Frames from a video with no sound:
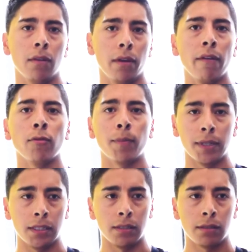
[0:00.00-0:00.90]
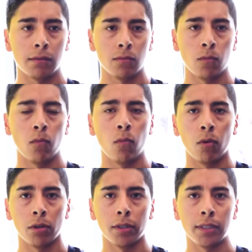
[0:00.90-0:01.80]
everybody's
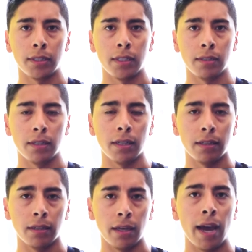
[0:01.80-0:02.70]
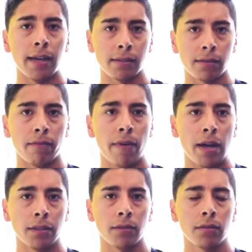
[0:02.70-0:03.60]
word, it, it, it has some
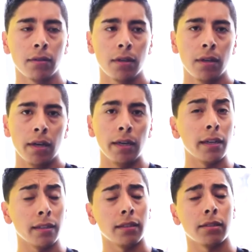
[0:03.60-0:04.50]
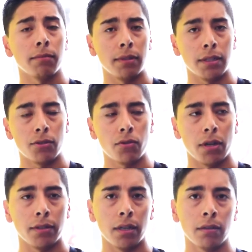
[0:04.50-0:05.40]
value. And I think that's something that's
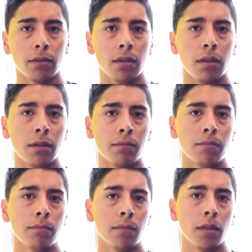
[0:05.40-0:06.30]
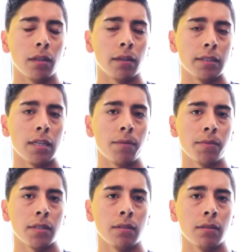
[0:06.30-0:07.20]
drowned out um, a lot of
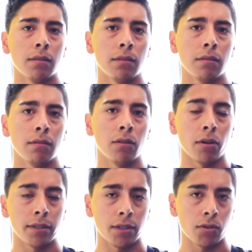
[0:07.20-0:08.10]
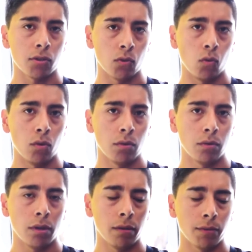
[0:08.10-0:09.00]
times in, in architecture school,
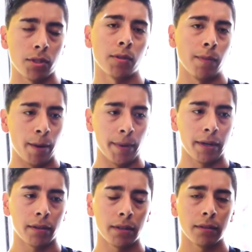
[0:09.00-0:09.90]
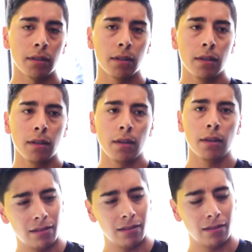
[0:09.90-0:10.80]
uh, which is my background.
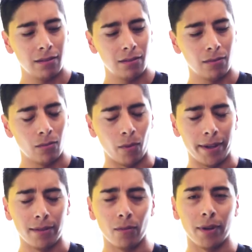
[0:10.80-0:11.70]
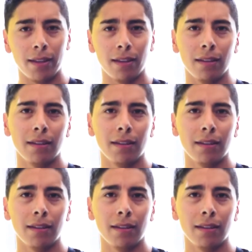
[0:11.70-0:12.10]
When, when the